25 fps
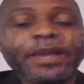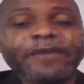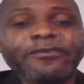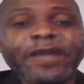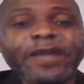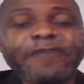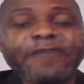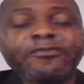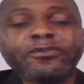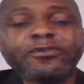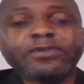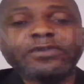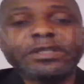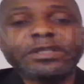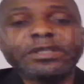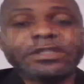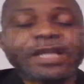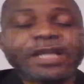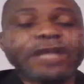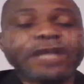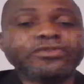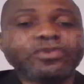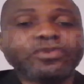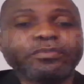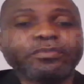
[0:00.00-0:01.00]
by
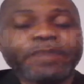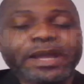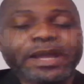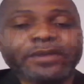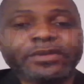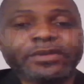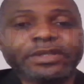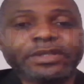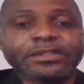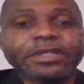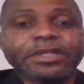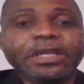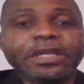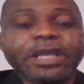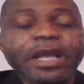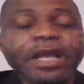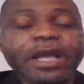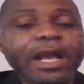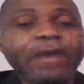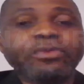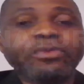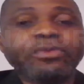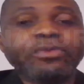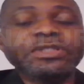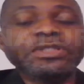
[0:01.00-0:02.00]
500,000 barrels,
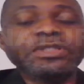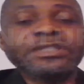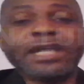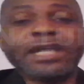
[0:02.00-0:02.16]
and we